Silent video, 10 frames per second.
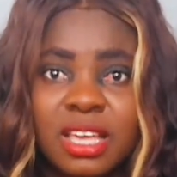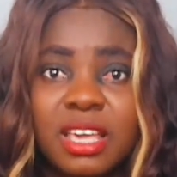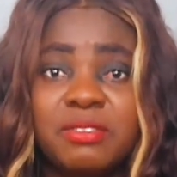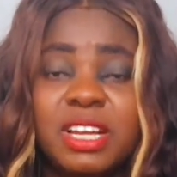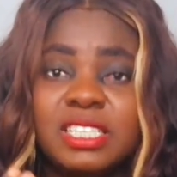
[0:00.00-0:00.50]

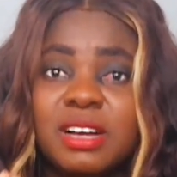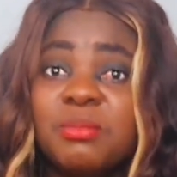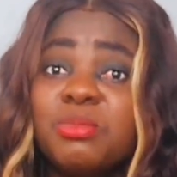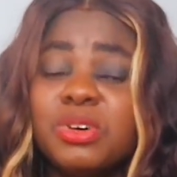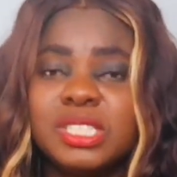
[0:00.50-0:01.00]
Giving a child
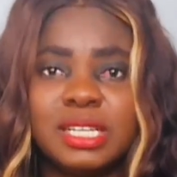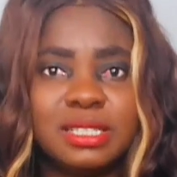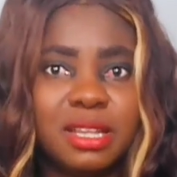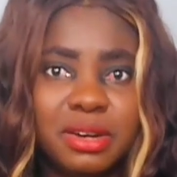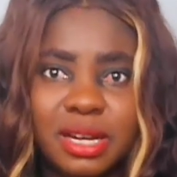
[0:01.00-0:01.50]
more than
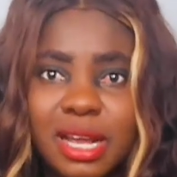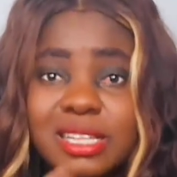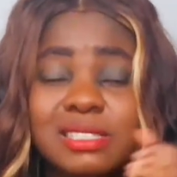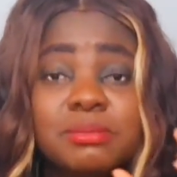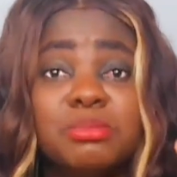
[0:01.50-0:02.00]
three,
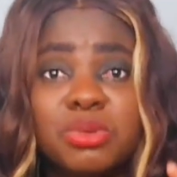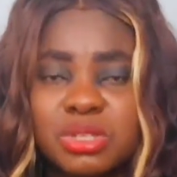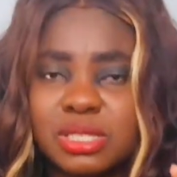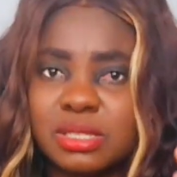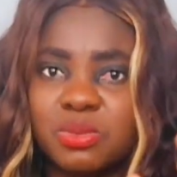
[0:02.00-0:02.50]
at
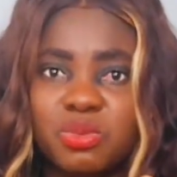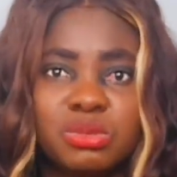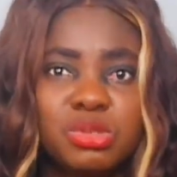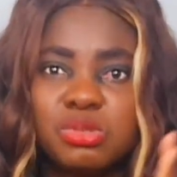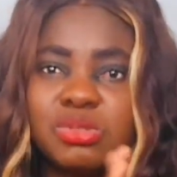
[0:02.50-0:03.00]
most
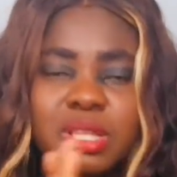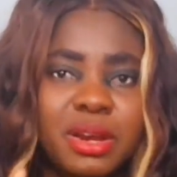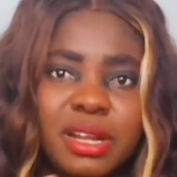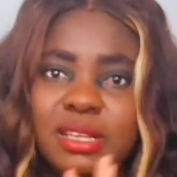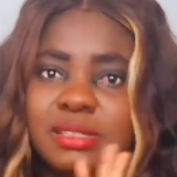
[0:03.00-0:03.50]
two,
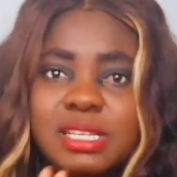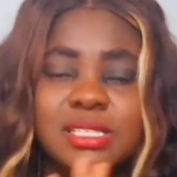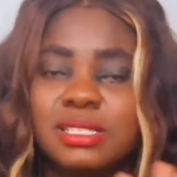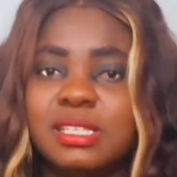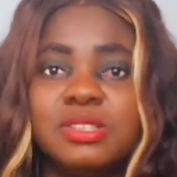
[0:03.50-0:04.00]
three
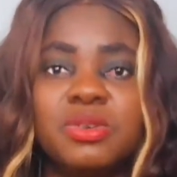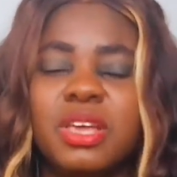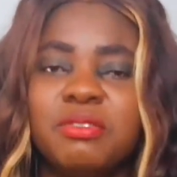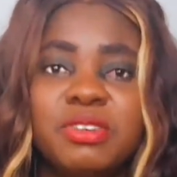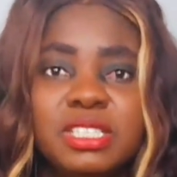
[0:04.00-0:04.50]
is
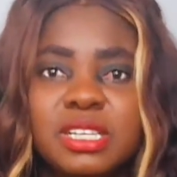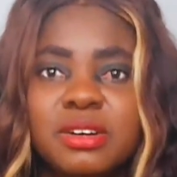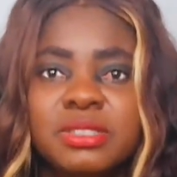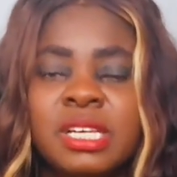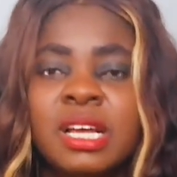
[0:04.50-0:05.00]
okay for a
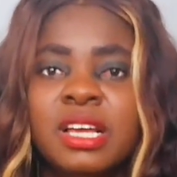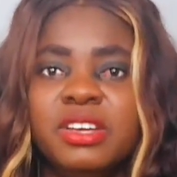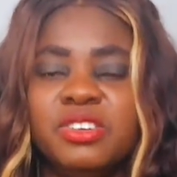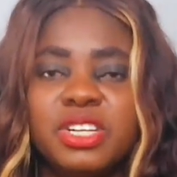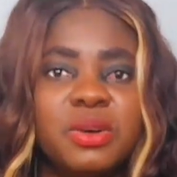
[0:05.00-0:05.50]
child.
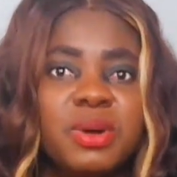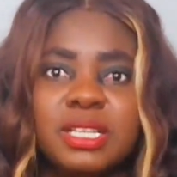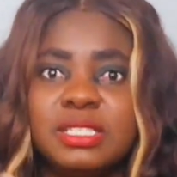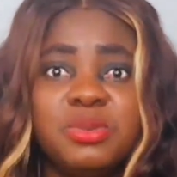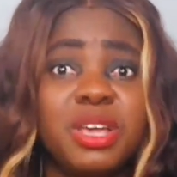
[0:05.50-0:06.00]
In
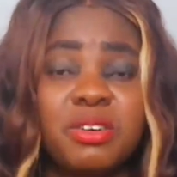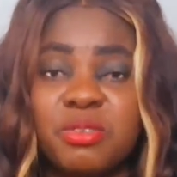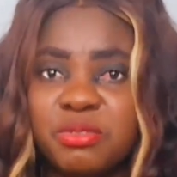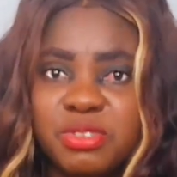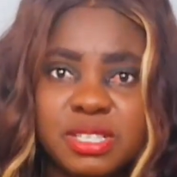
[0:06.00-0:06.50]
otherwise, they'll get
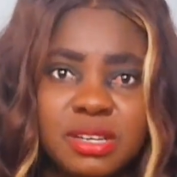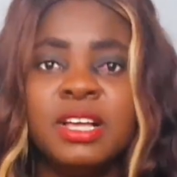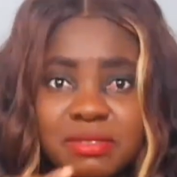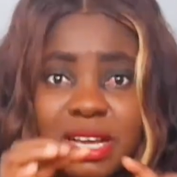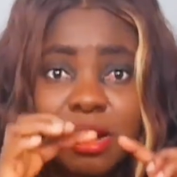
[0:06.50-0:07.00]
confused.
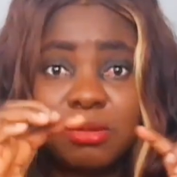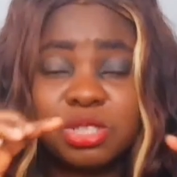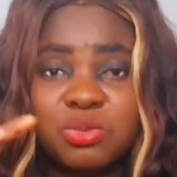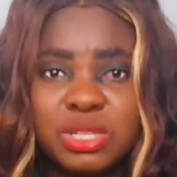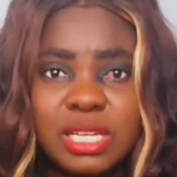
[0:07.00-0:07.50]
After
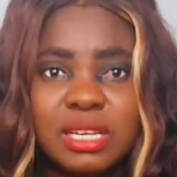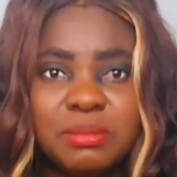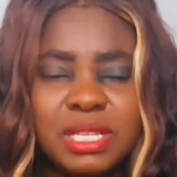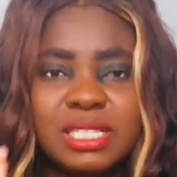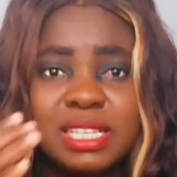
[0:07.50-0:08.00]
option within
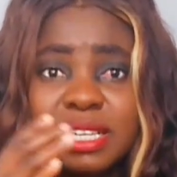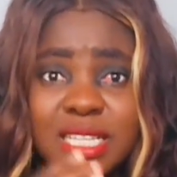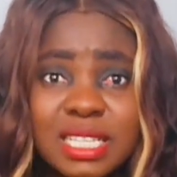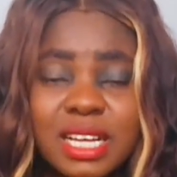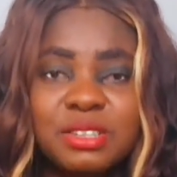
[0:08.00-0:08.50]
limits, the
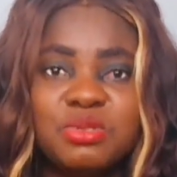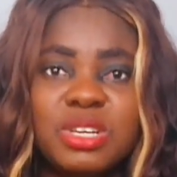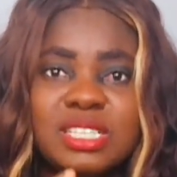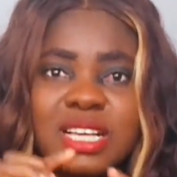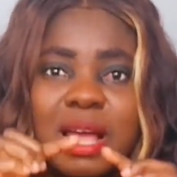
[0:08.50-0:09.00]
next thing I do
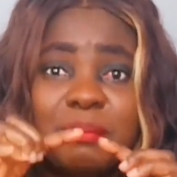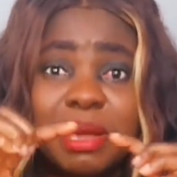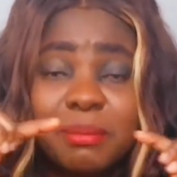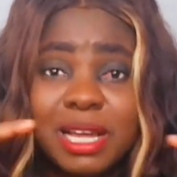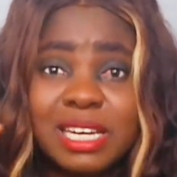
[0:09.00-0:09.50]
is I
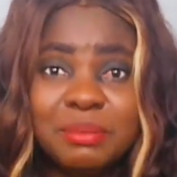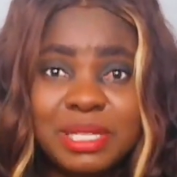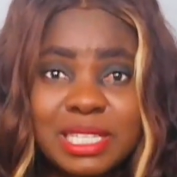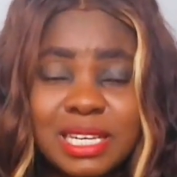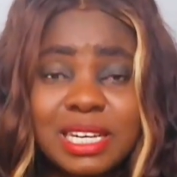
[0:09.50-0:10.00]
make my
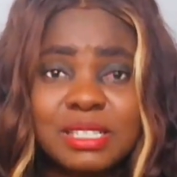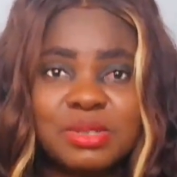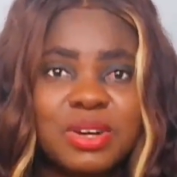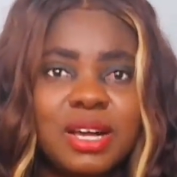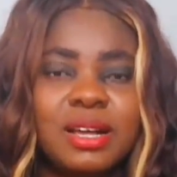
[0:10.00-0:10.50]
limits clear
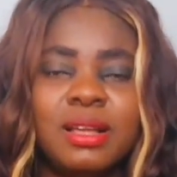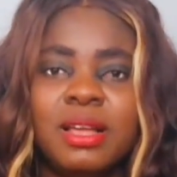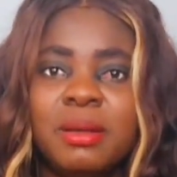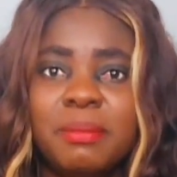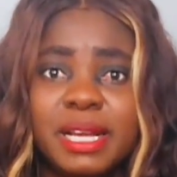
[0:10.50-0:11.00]
to her
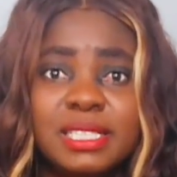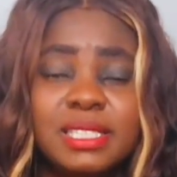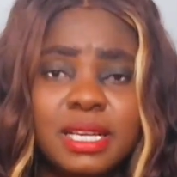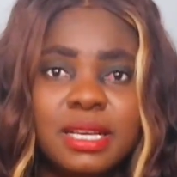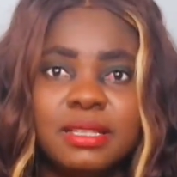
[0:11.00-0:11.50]
by
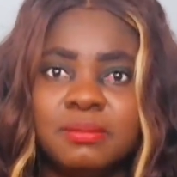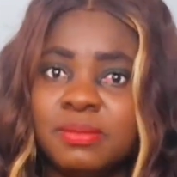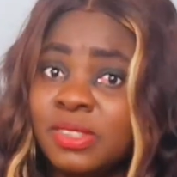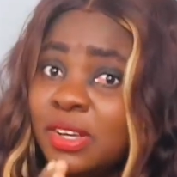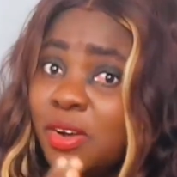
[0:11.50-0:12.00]
saying,
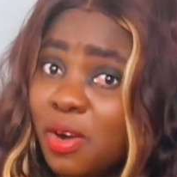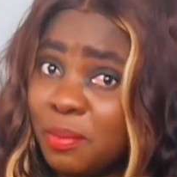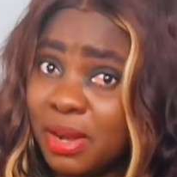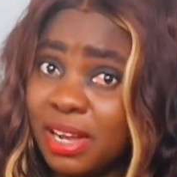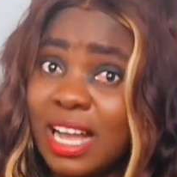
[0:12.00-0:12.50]

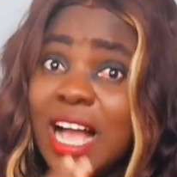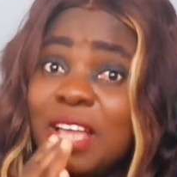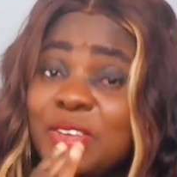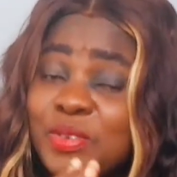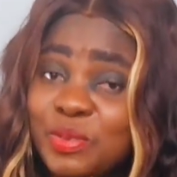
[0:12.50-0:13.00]
Oma, are
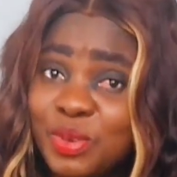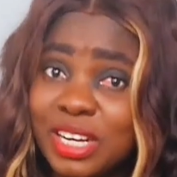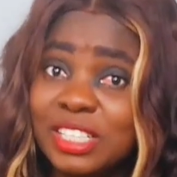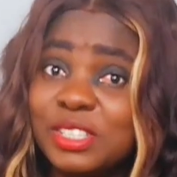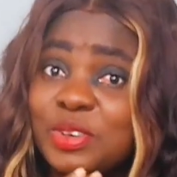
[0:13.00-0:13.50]
you
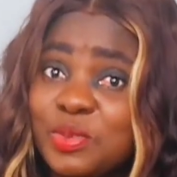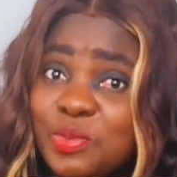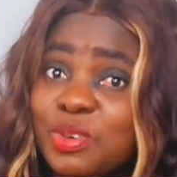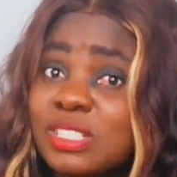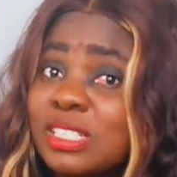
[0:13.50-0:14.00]
really sure you
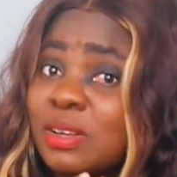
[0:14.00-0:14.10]
want